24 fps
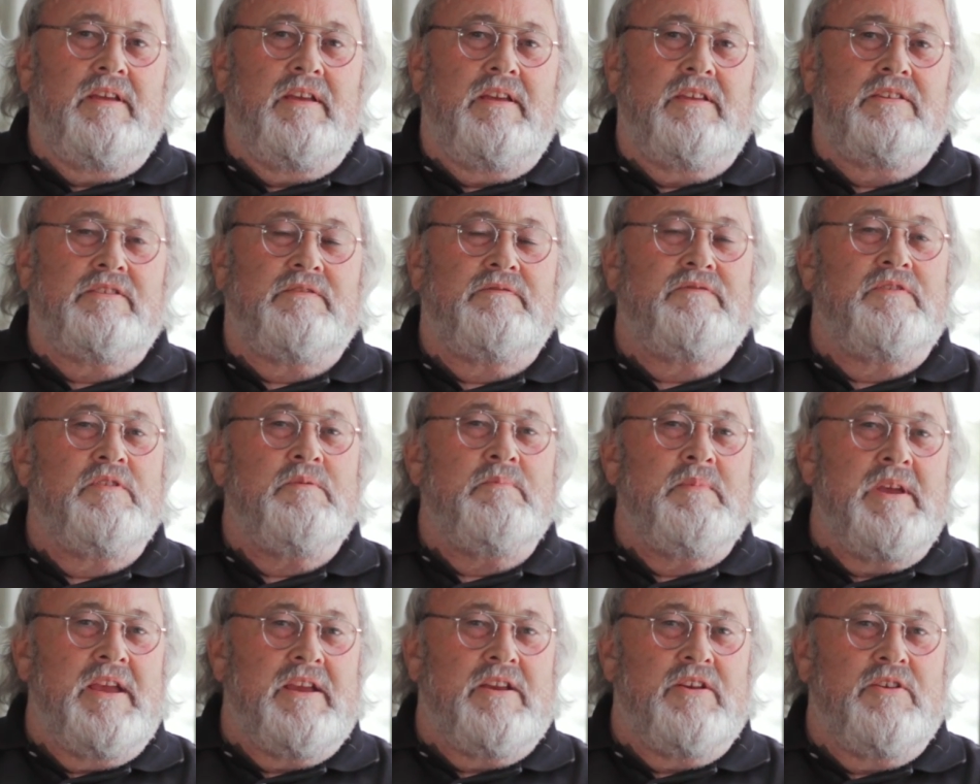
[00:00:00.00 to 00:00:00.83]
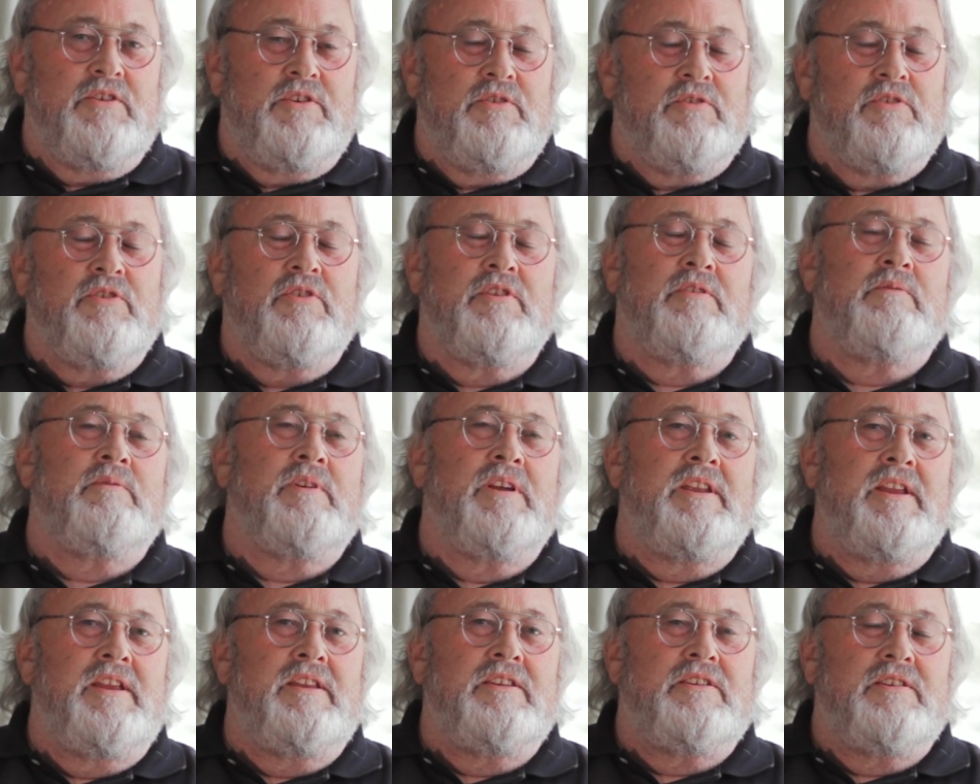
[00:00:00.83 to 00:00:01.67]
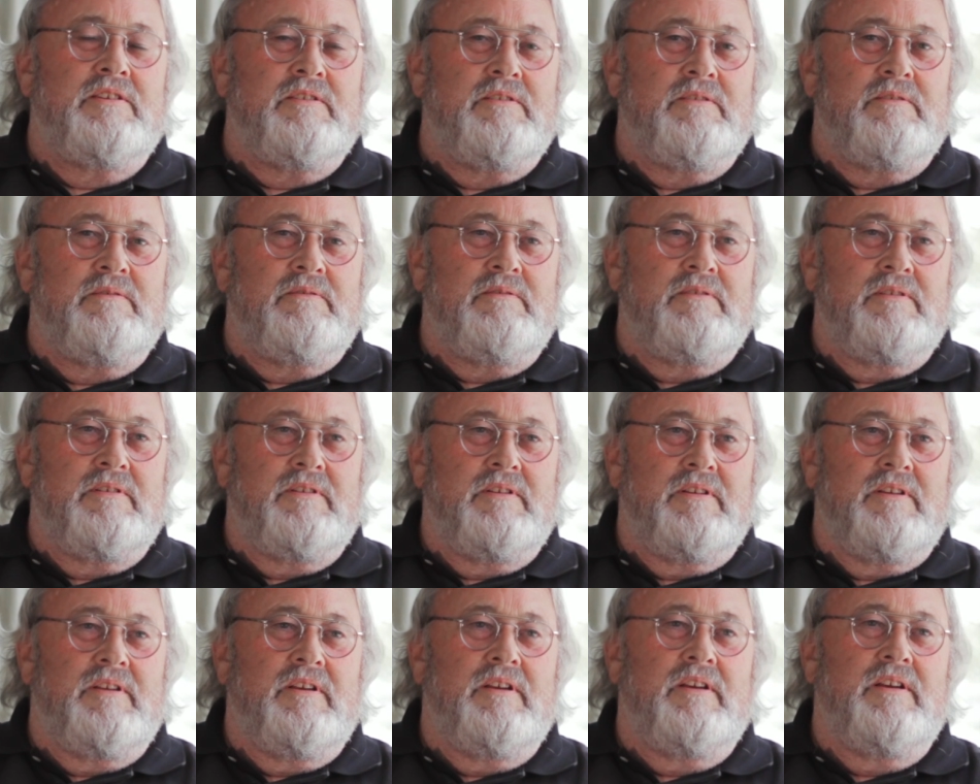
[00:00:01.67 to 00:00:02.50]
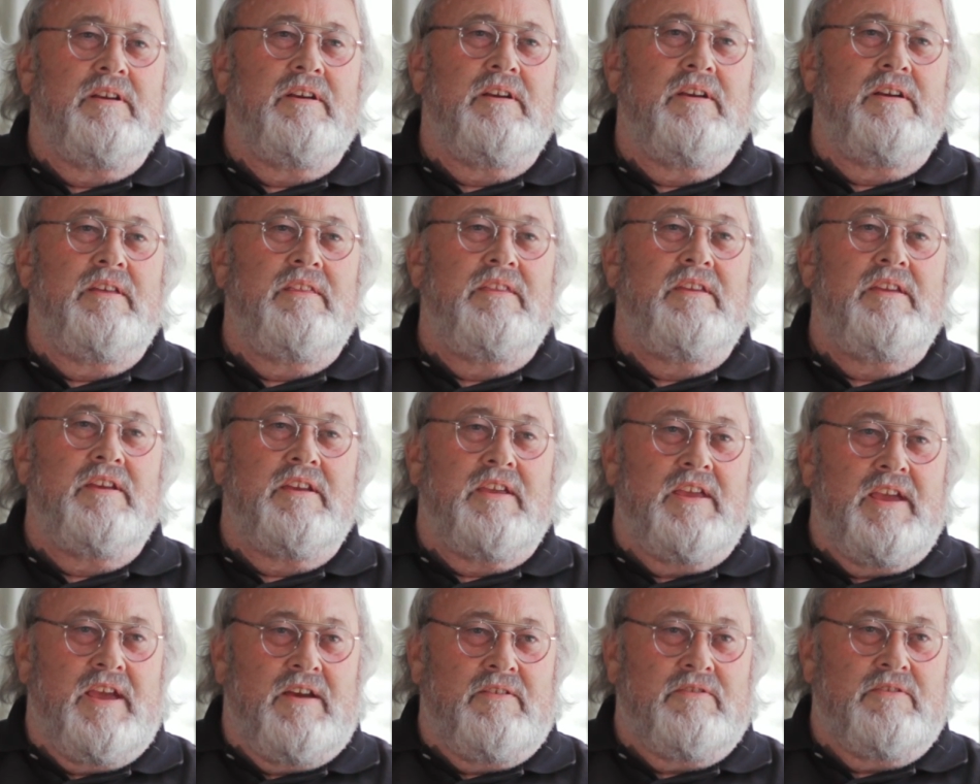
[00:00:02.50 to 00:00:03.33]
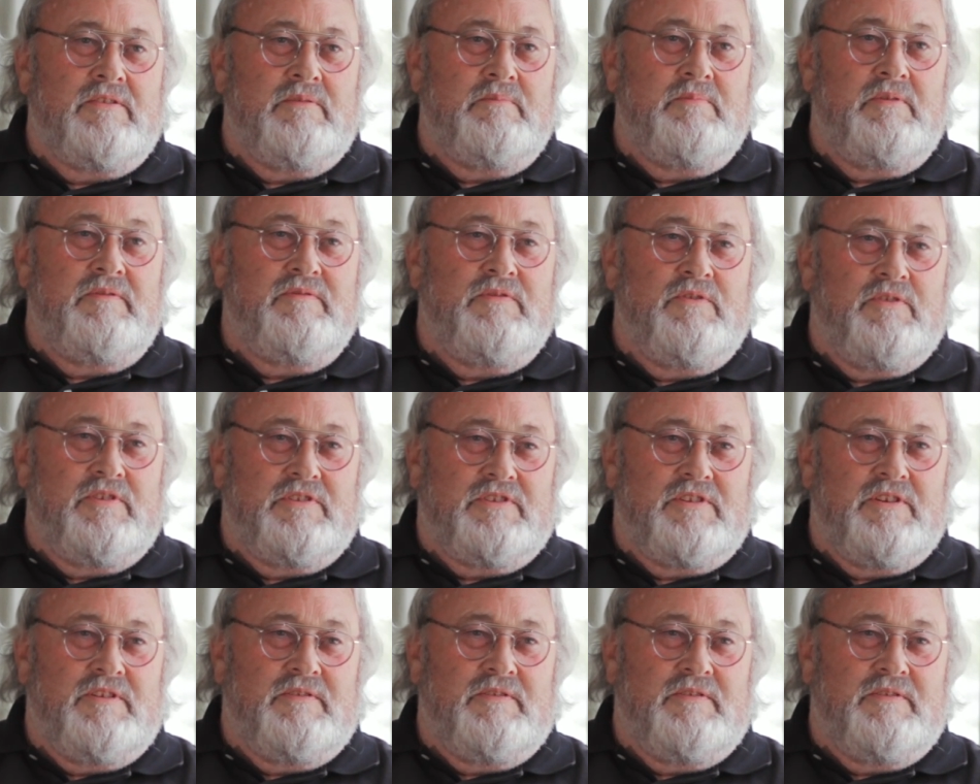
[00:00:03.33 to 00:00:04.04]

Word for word: As a filmmaker, you're going to run into the accountant before it's